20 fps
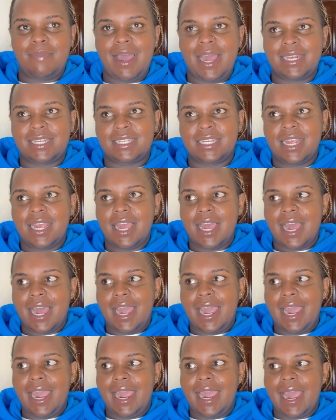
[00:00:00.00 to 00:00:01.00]
But
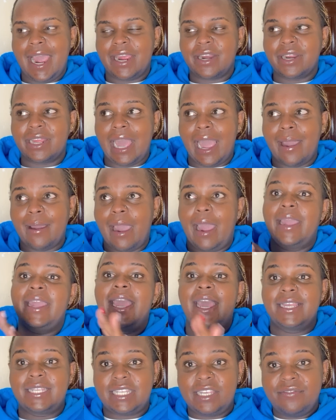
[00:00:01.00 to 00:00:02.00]

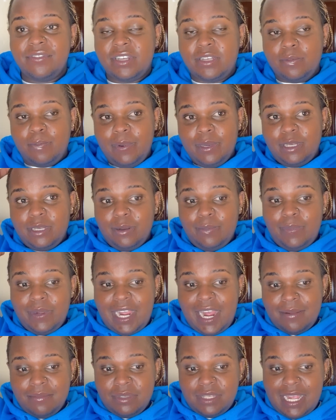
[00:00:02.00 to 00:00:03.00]
yes, if it
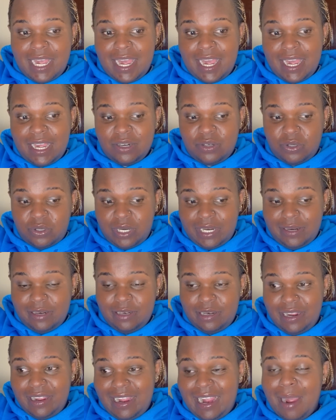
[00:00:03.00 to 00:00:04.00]
becomes
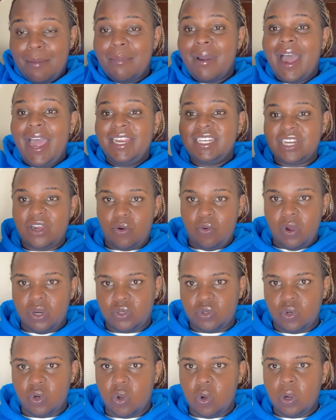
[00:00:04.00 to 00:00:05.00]
kama
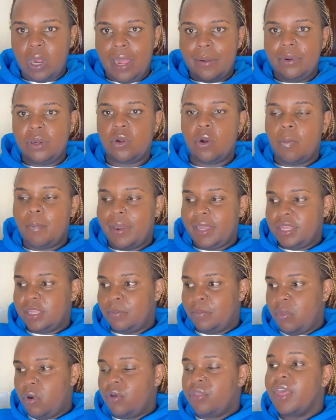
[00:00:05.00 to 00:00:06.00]
haitakuwa too long, I will combine
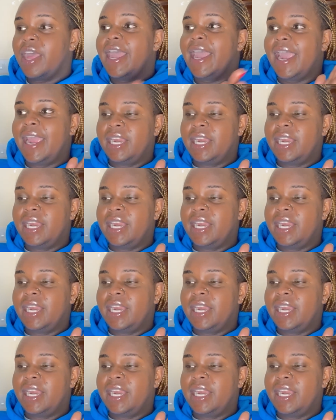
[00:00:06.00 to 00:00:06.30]
the both.